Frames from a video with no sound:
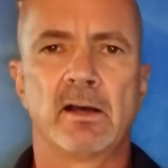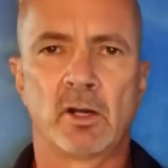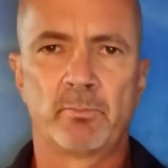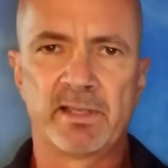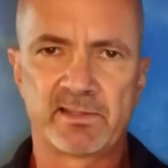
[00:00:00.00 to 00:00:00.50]

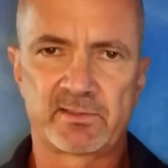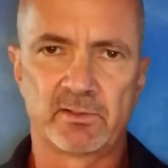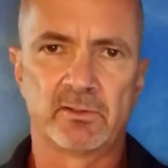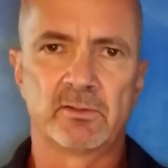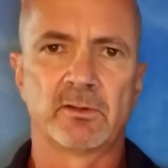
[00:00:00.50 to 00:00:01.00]
our
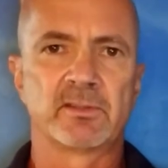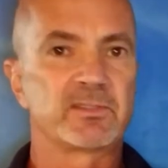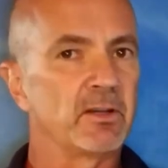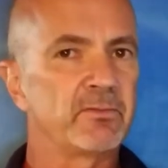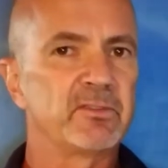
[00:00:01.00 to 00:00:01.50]
pistol or
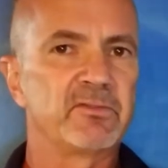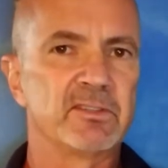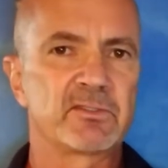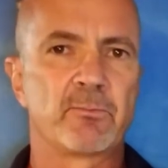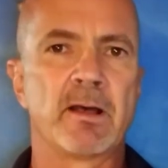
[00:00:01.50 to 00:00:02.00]

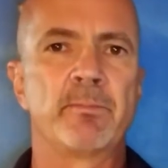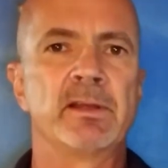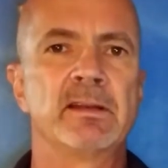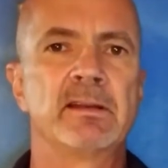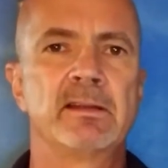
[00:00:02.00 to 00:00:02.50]
self-defense
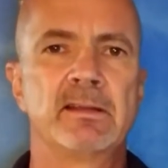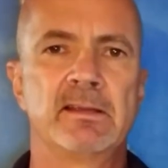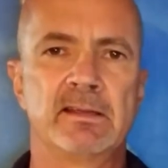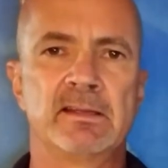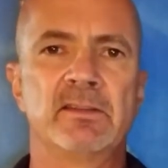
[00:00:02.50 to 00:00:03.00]
weapon
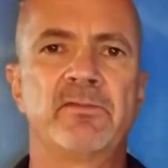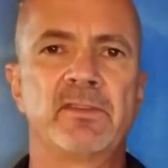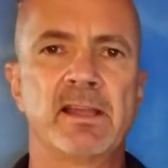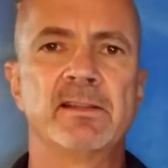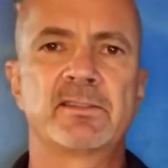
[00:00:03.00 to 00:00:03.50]
in
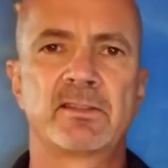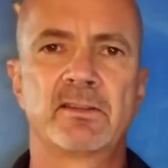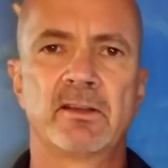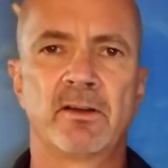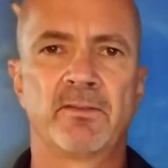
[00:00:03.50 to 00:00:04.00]
defense
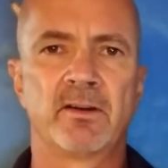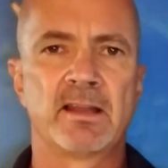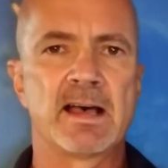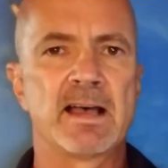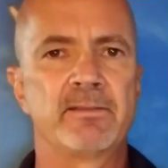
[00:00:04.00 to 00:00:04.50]
of our
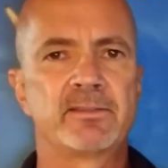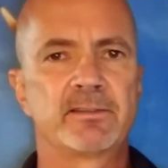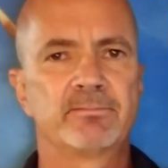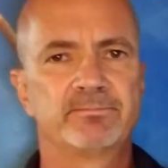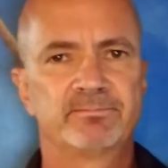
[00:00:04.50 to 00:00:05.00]
lives.
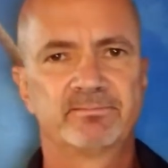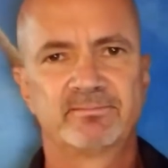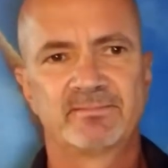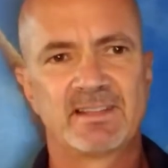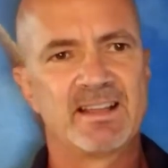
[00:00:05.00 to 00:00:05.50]

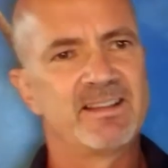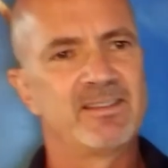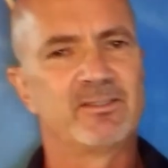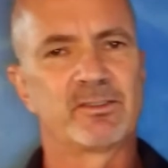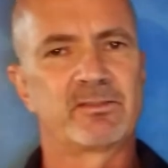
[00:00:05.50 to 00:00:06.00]

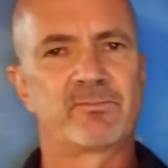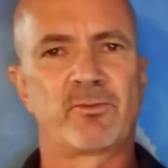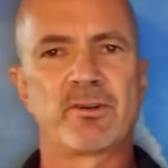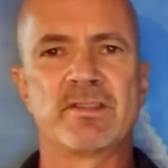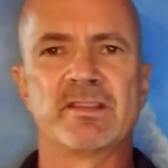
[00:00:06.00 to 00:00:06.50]
Look
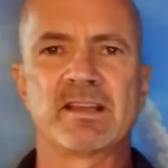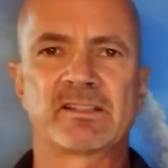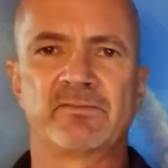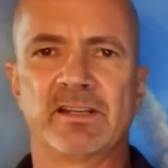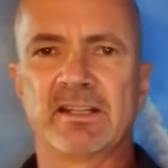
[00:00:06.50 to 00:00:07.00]
for you in the
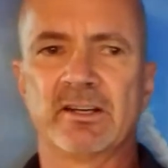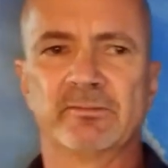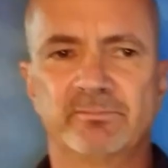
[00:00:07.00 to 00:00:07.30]
next video.